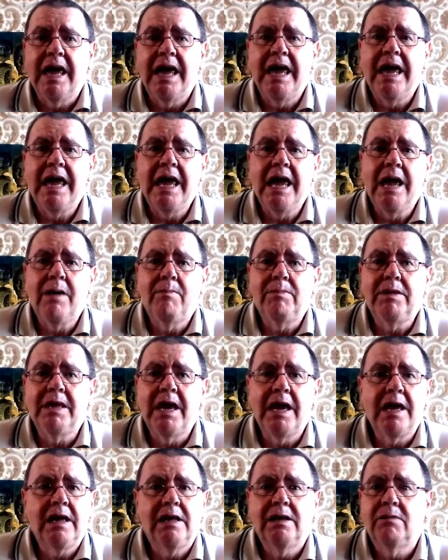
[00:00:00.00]
Um,
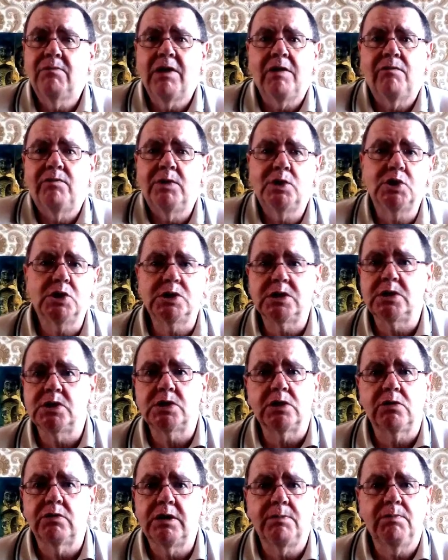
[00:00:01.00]
yeah, Ralph Richardson is
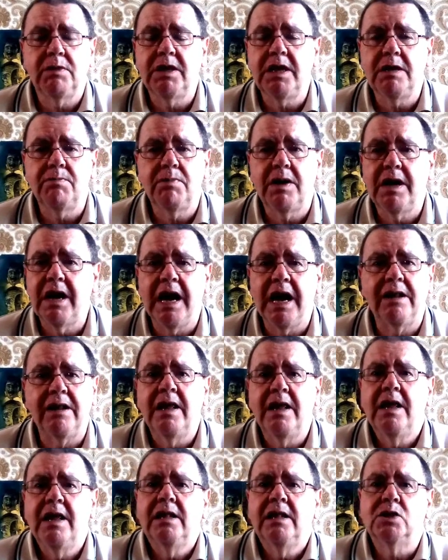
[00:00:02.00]
the Crypt Keeper, and
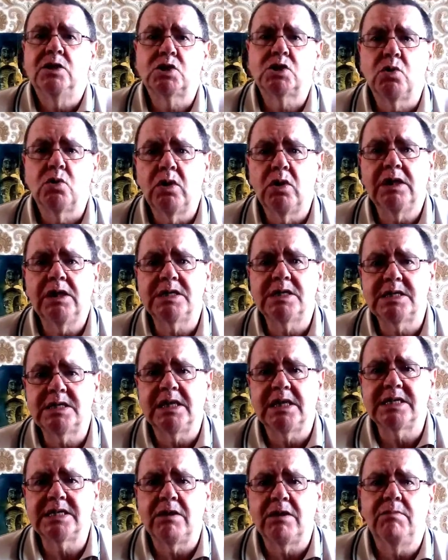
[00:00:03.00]
the story that
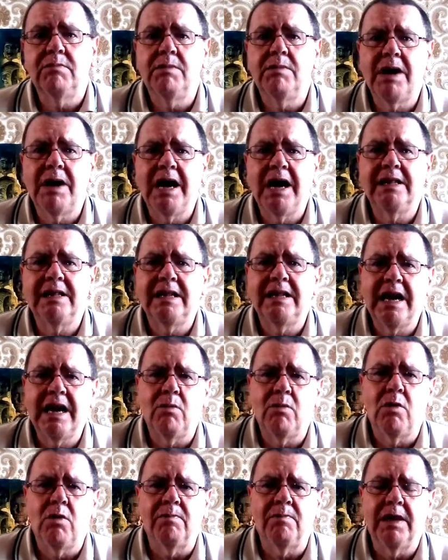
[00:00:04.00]
sticks out in my mind in
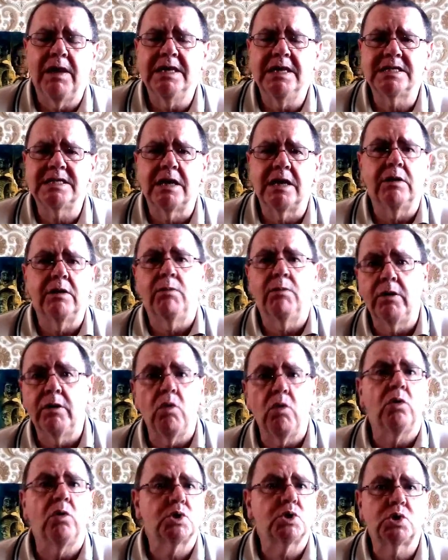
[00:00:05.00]
that one is, I mean,
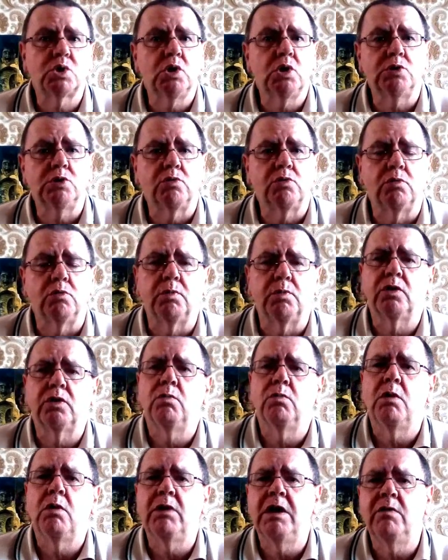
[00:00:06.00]
all the stories are good, but the
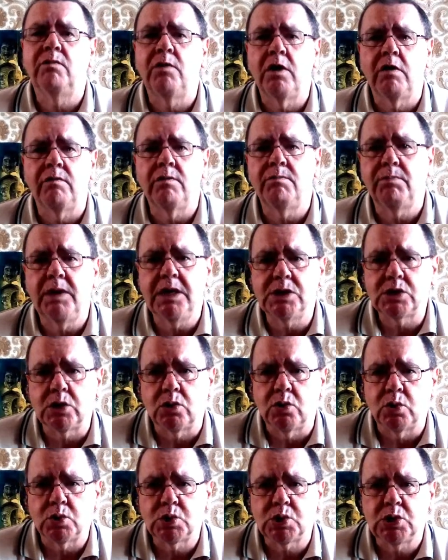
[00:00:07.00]
one involving Peter
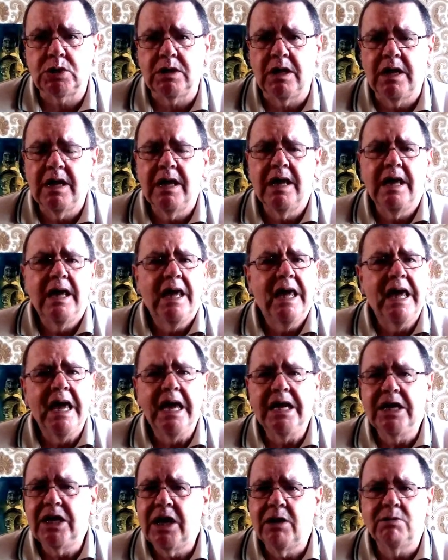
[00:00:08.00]
Cushing, uh,
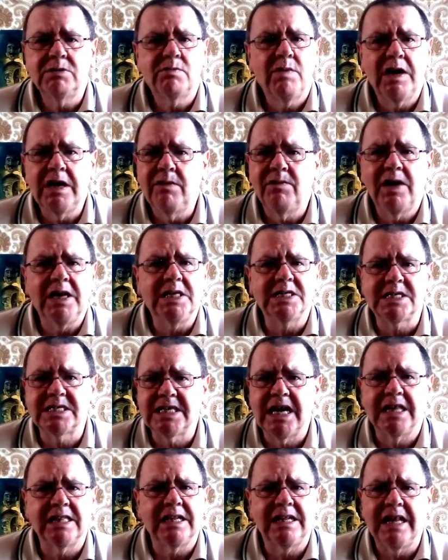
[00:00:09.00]
you know, it's very, very
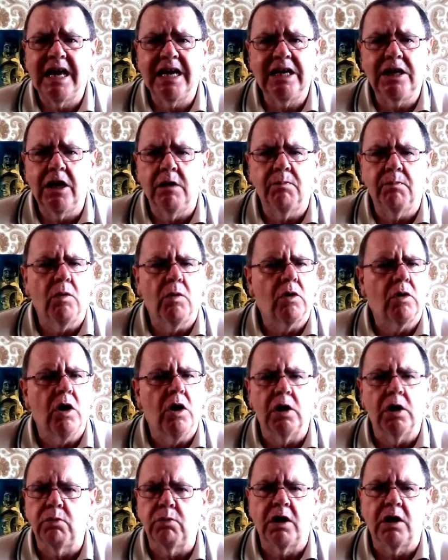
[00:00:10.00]
sad and that, you know, but
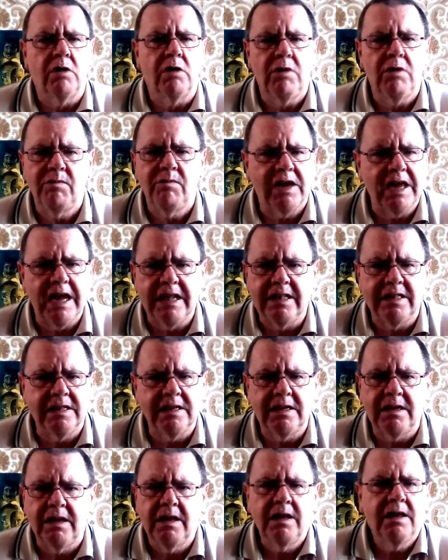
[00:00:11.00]
God, what a horrific
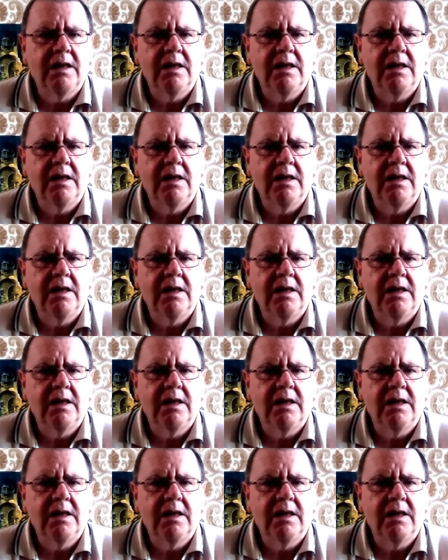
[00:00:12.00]
ending.